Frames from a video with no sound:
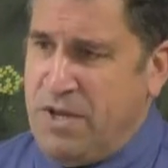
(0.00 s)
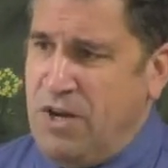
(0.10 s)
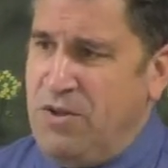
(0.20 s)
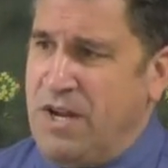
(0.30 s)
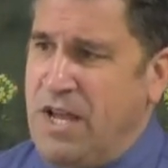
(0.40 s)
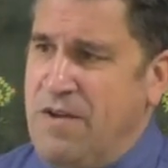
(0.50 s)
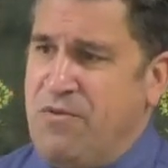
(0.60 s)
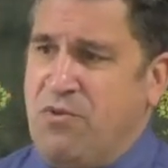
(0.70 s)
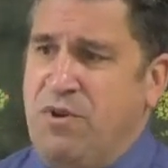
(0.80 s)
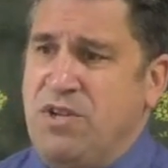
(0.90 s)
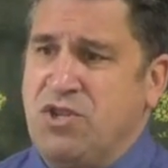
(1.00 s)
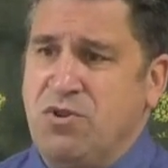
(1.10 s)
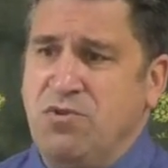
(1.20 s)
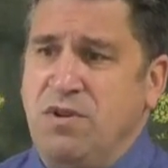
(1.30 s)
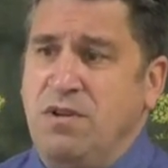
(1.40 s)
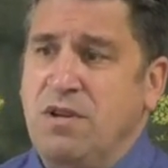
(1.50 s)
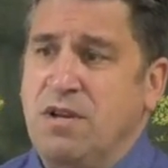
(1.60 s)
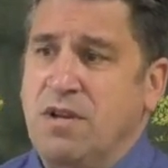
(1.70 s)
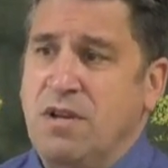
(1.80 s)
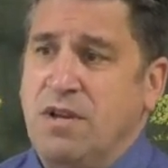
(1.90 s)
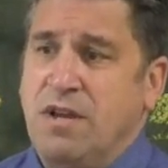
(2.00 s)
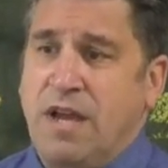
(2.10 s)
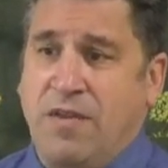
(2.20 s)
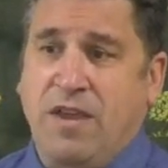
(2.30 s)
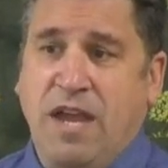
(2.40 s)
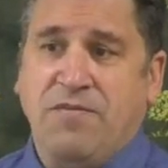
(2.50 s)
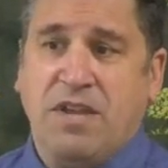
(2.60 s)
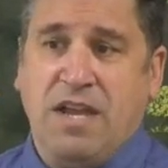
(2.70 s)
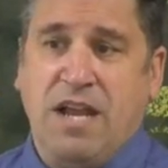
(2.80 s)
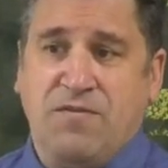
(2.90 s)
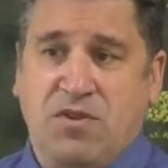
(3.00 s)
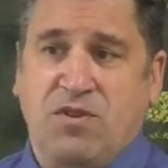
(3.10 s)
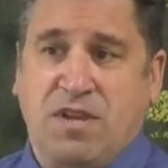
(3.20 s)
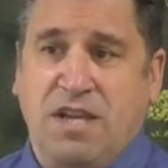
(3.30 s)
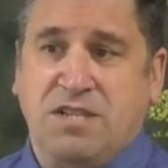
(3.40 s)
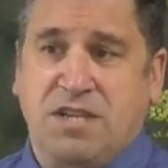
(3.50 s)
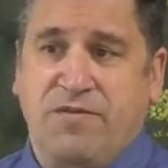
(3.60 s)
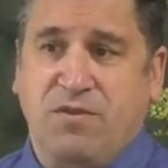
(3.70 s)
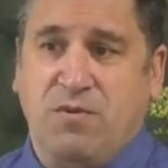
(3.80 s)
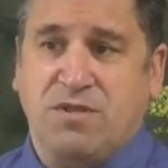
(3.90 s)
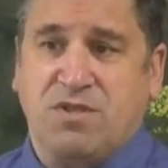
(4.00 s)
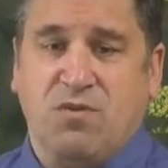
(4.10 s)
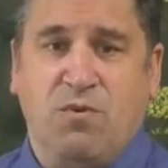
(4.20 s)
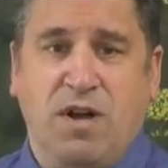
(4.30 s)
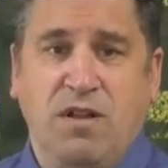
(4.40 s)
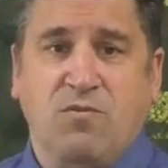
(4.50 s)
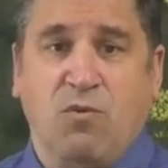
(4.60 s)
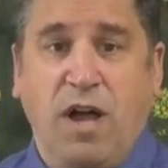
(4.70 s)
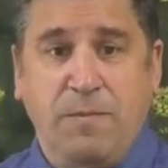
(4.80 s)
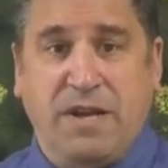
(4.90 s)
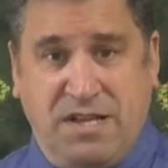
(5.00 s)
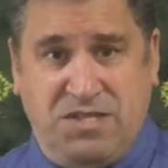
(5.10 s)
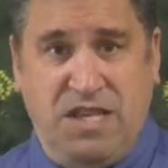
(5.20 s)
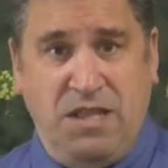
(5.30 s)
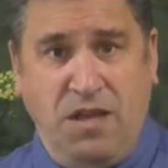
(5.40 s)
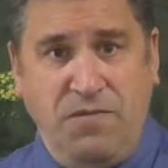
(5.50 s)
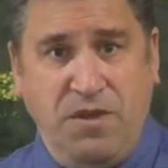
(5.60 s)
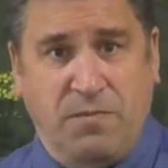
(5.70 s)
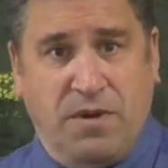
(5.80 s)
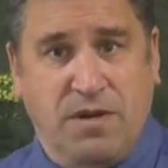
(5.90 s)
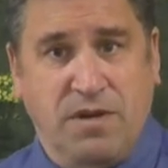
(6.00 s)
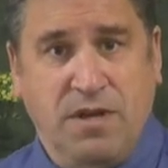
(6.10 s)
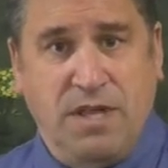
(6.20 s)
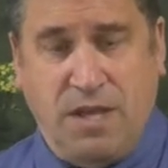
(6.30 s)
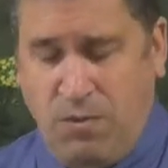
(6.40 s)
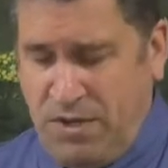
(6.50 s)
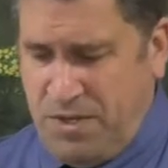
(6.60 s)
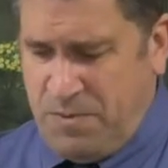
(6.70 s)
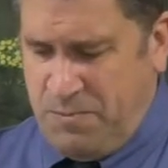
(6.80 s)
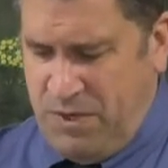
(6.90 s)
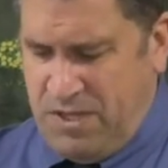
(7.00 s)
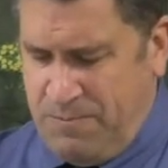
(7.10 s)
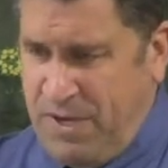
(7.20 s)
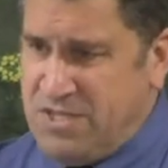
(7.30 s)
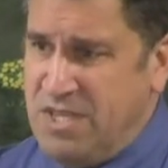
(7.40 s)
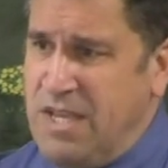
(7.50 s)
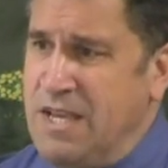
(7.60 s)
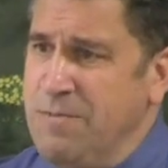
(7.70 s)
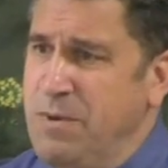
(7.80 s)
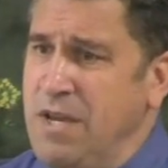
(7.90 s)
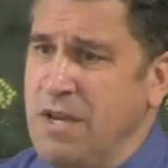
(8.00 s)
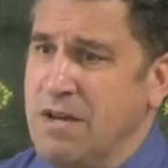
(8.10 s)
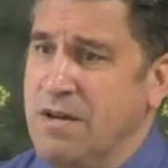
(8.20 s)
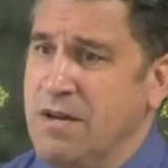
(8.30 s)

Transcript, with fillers: here that have three children, and they have to get after their kids every once in a while. Why? Because they love them. They want them to be the best that they can be.